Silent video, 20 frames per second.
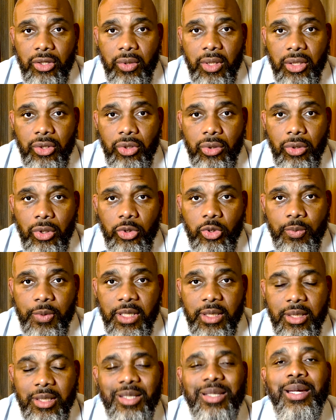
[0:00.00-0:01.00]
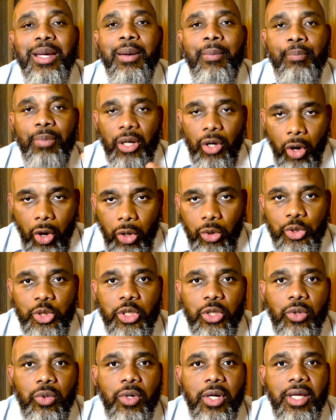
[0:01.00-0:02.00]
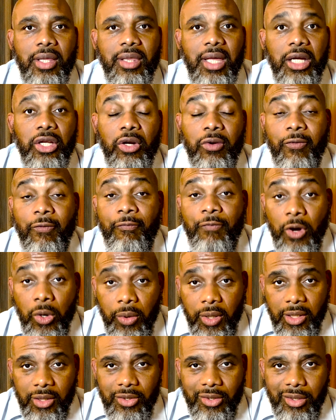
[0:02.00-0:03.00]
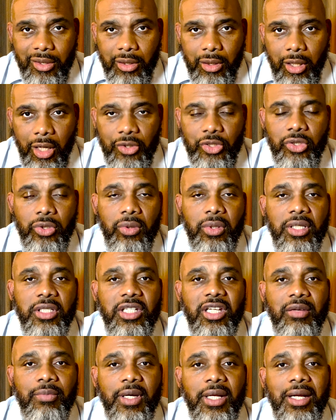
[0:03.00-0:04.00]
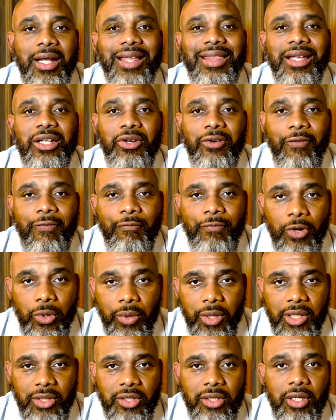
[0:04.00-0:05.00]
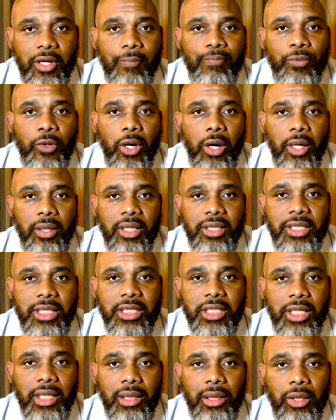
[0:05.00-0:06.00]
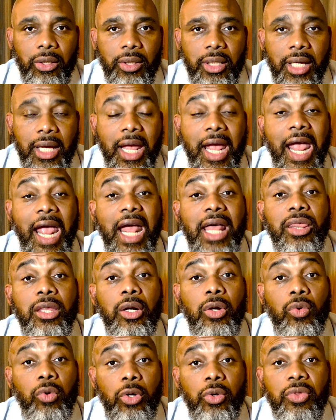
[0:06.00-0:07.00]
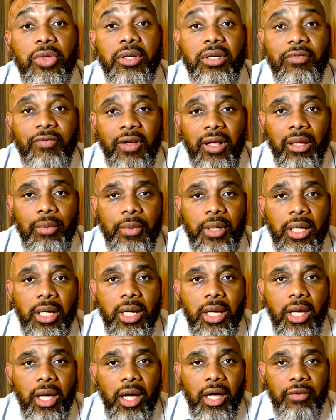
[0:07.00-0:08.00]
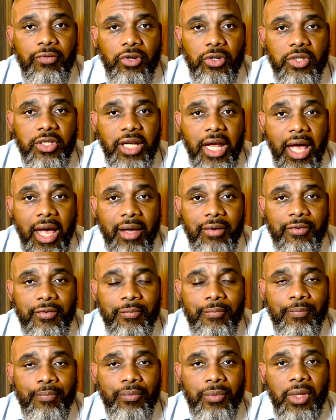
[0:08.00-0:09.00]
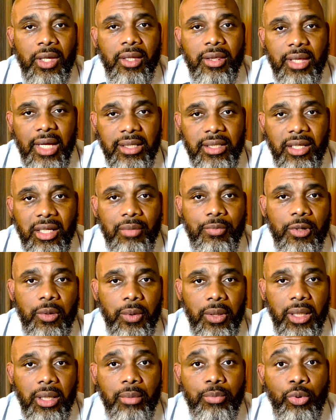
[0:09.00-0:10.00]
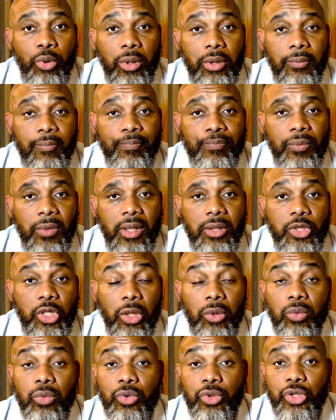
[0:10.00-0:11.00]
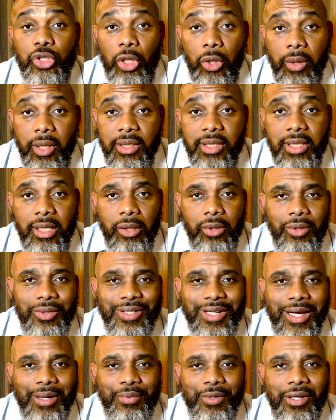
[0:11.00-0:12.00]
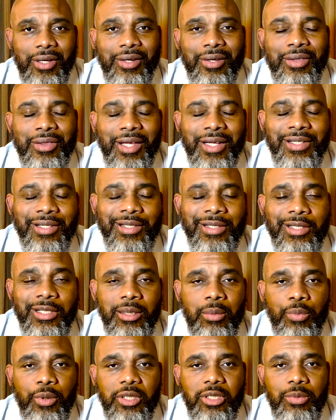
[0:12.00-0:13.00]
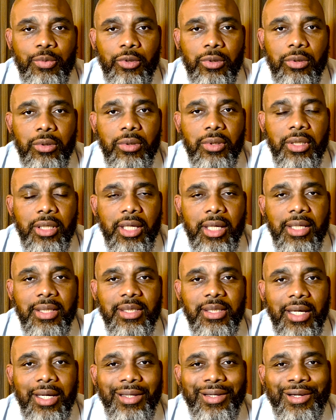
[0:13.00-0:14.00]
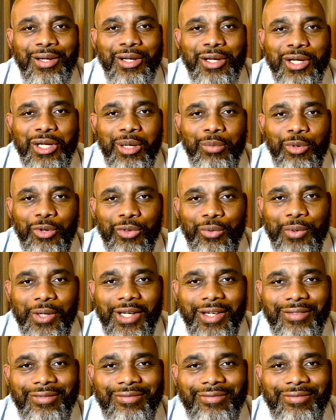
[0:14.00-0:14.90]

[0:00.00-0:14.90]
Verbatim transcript: you can do those pieces, but also that you're focused on student achievement and that you're focused on the teaching and learning and the growth and development of your staff. That's going to be really important. So don't get stereotyped. That's assistant principal insight number three.